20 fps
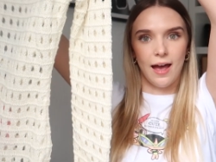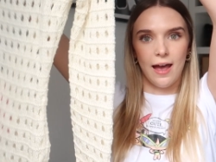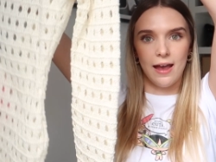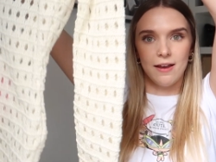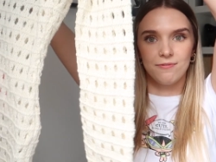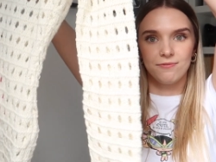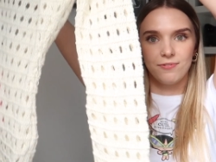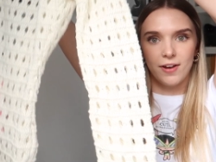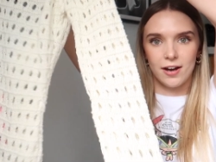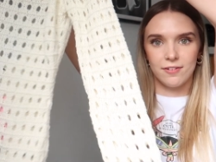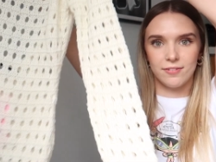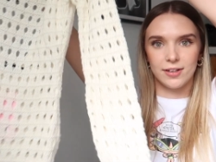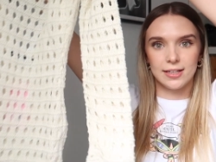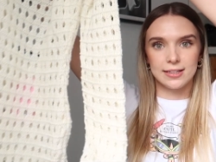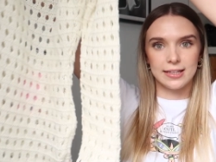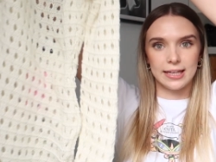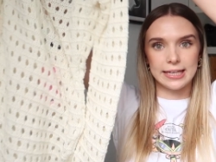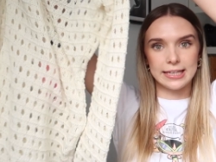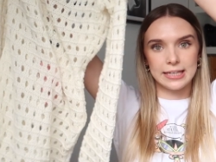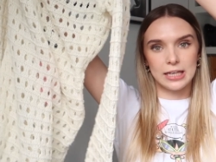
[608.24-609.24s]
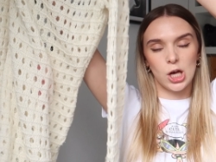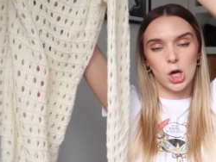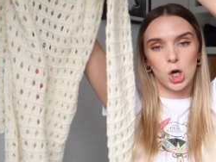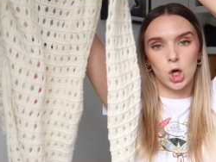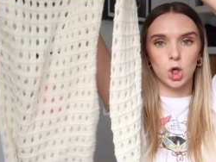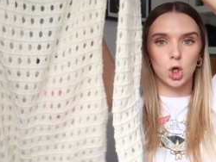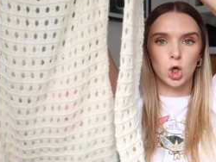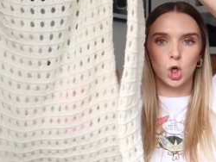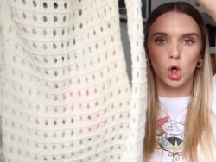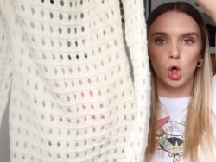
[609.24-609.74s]
a very like
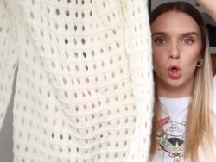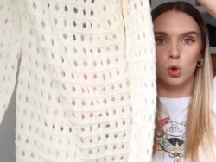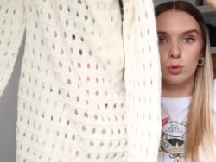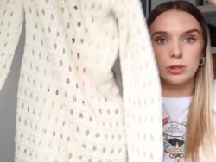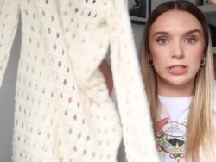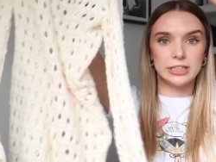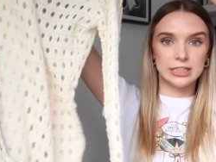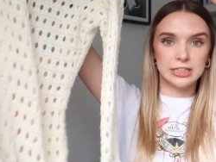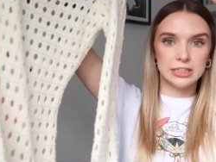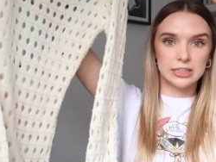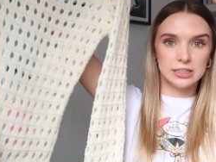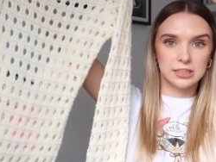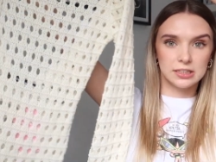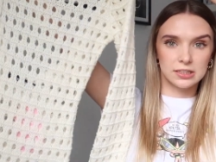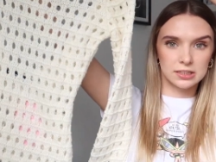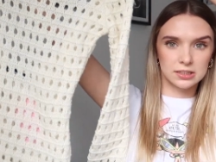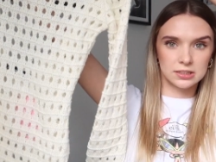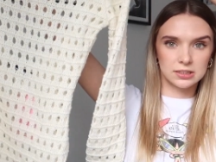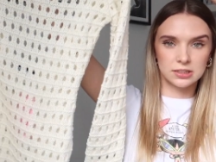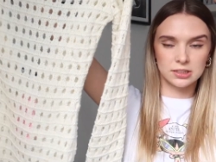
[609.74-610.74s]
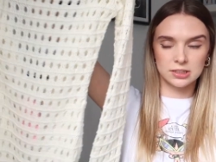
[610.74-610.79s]
holy,